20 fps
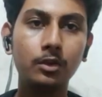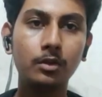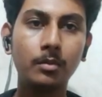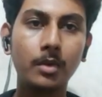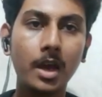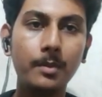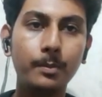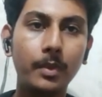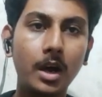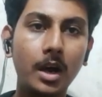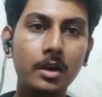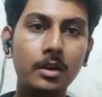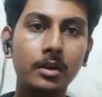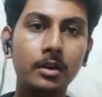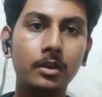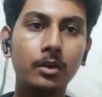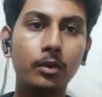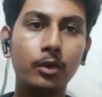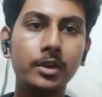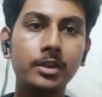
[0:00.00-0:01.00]
to my part,
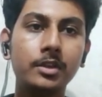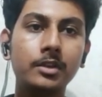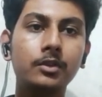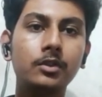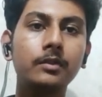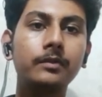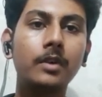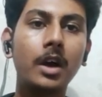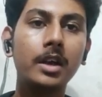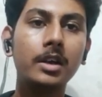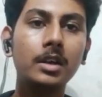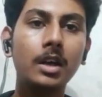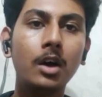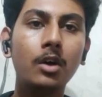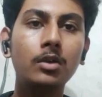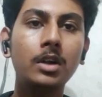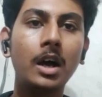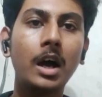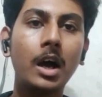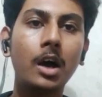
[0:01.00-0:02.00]
which is to find
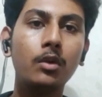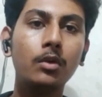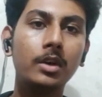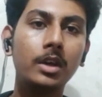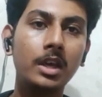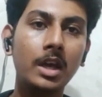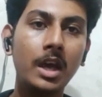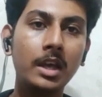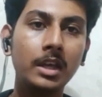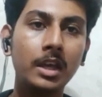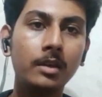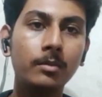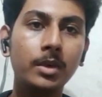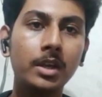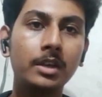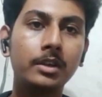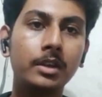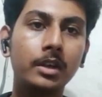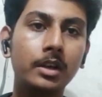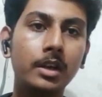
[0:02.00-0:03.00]
out how AI can be
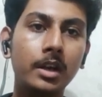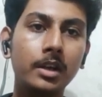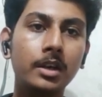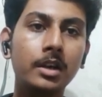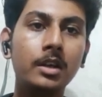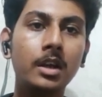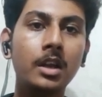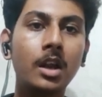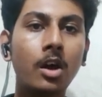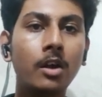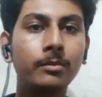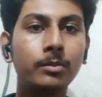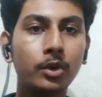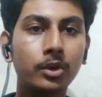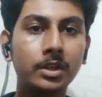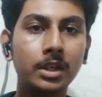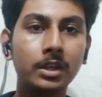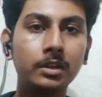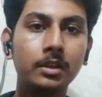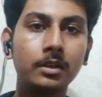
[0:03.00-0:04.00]
integrated in our
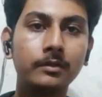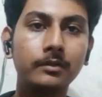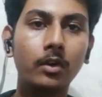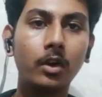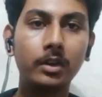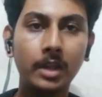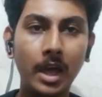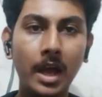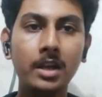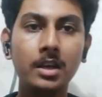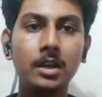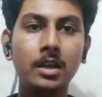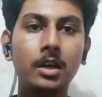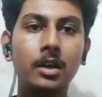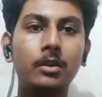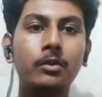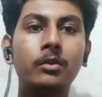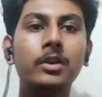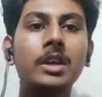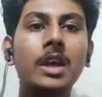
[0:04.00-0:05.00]
project. For that,
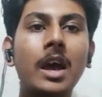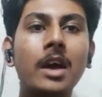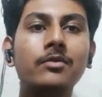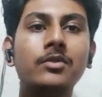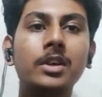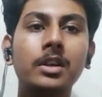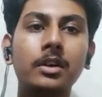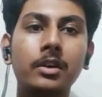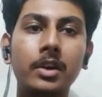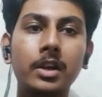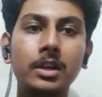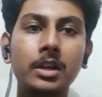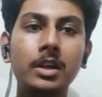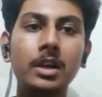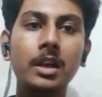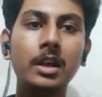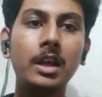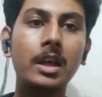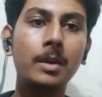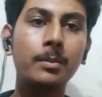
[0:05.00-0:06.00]
we have generated
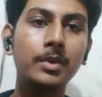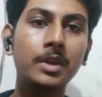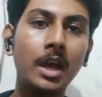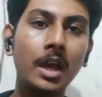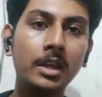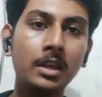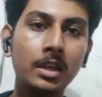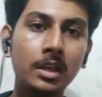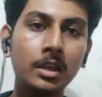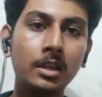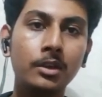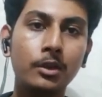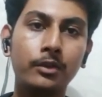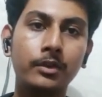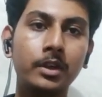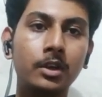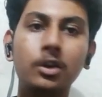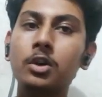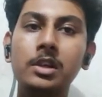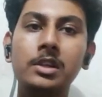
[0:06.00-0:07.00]
an API key
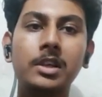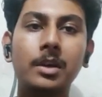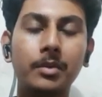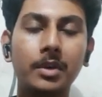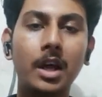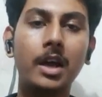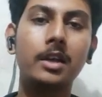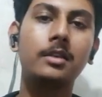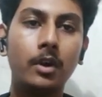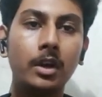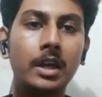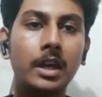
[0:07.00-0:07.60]
using Google Gemini. For